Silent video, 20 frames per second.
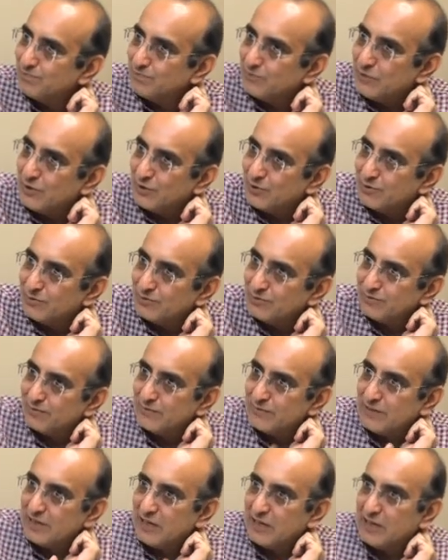
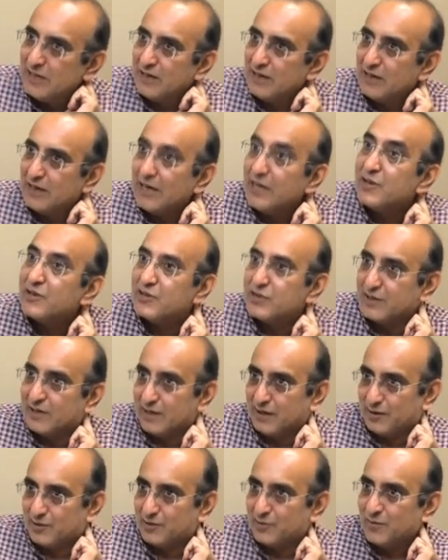the
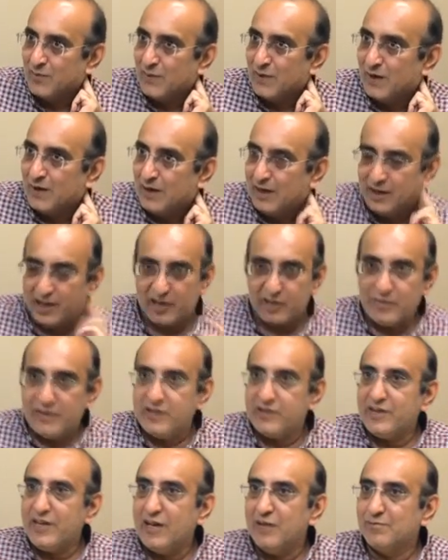incidence. It has been
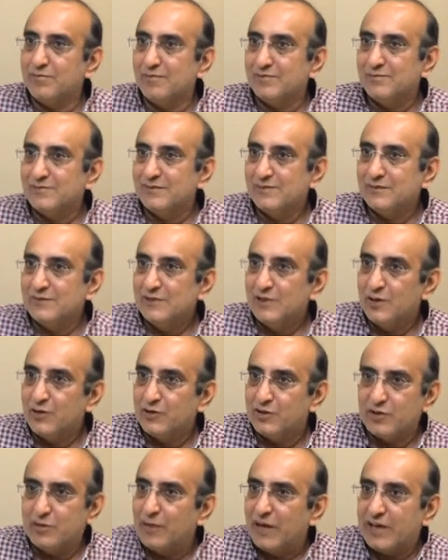same.
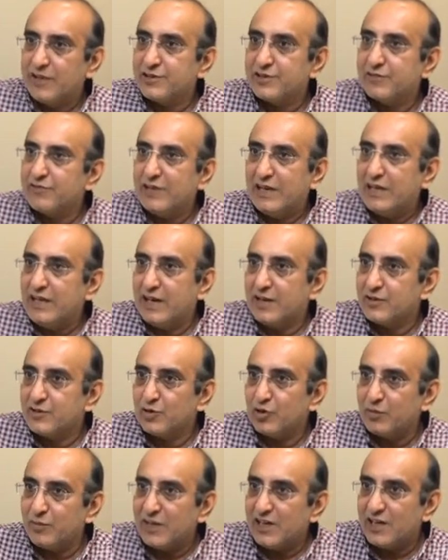So the medicine really has
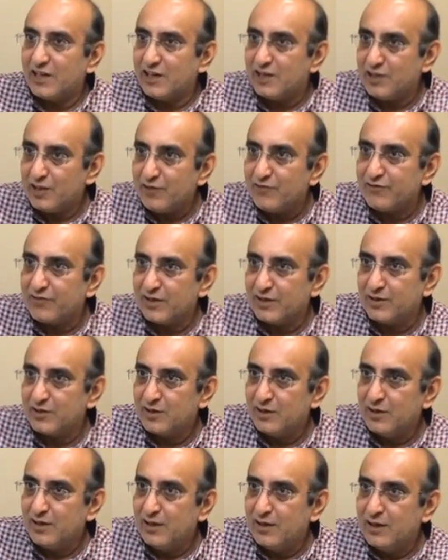not made any difference.
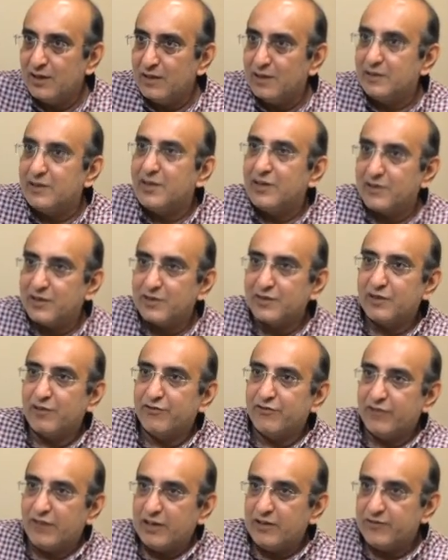This is the
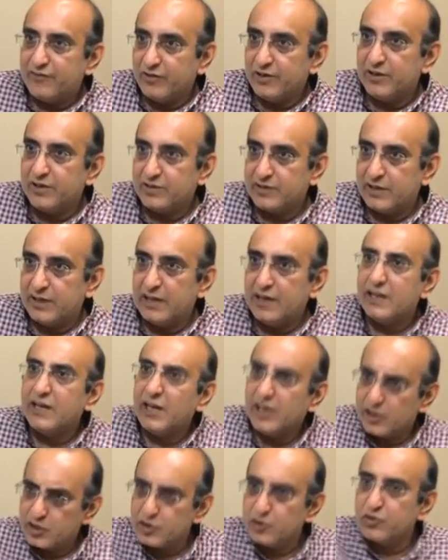very first thing, in
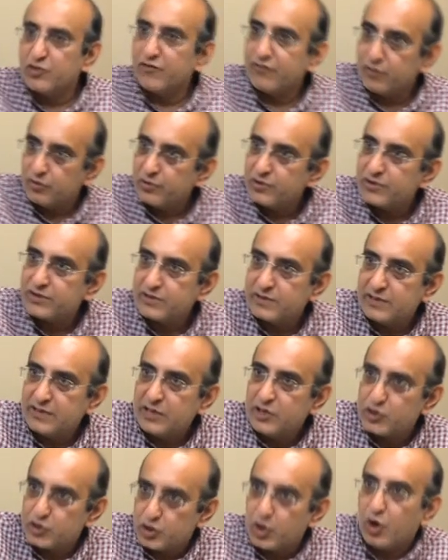addition to, of course, the
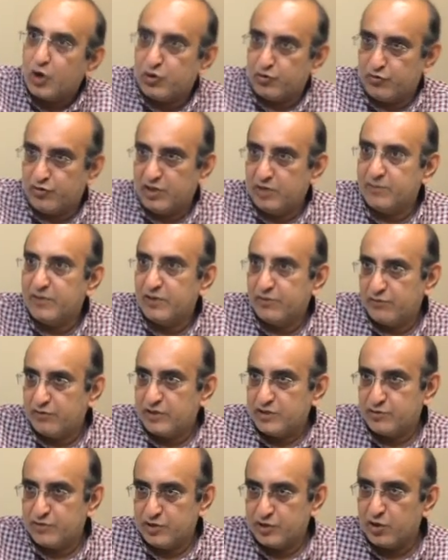shock treatment,
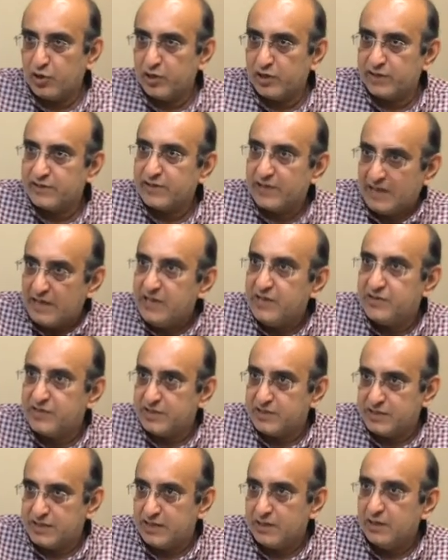which we call as the
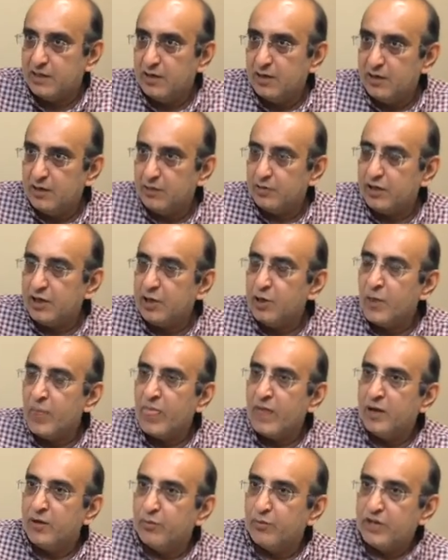ECT, okay,
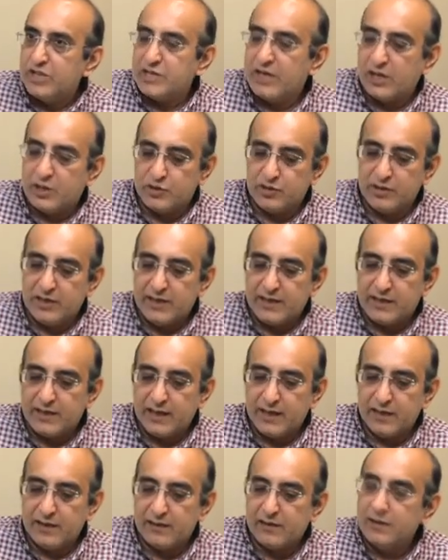which actually
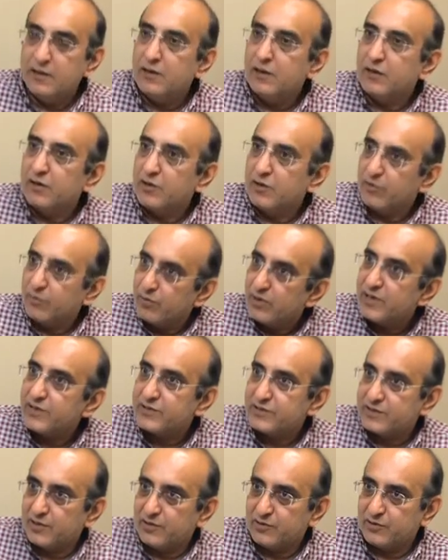can
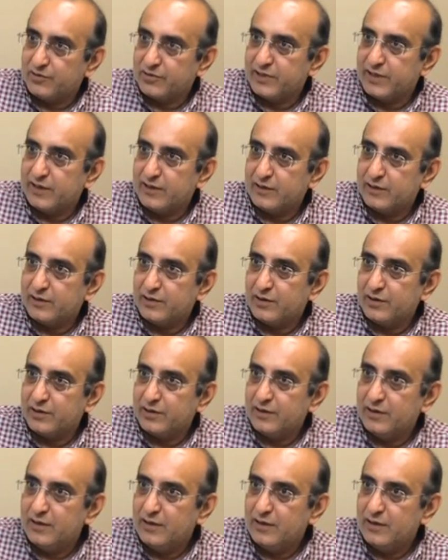reverse the suicidal thought,